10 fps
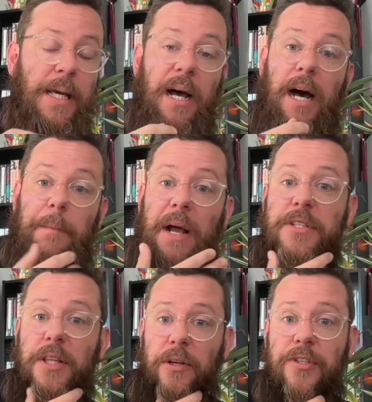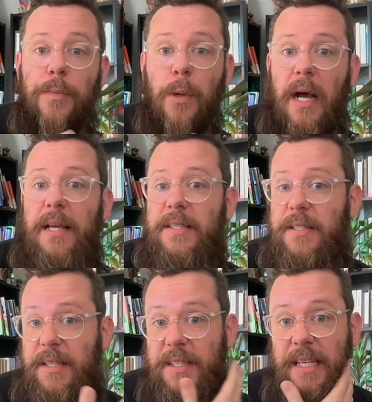And I was a little surprised
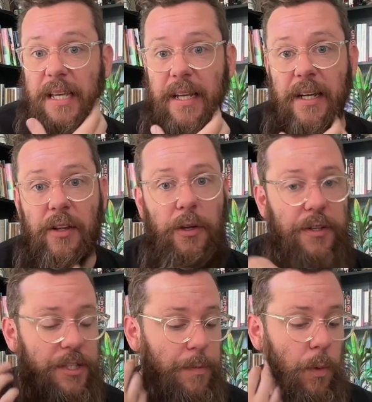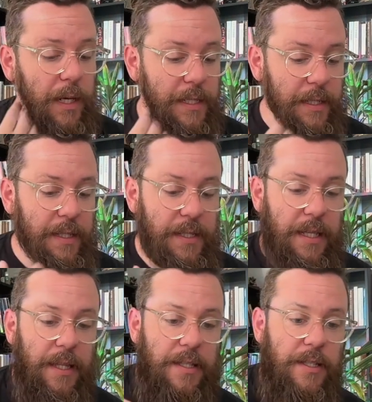to see it and a little disappointed to see
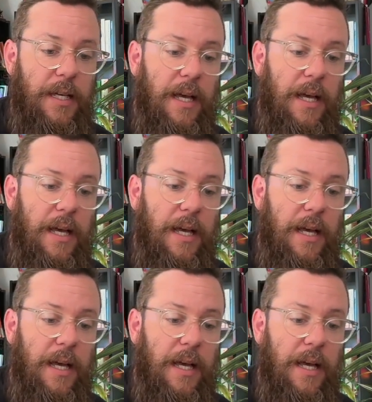this.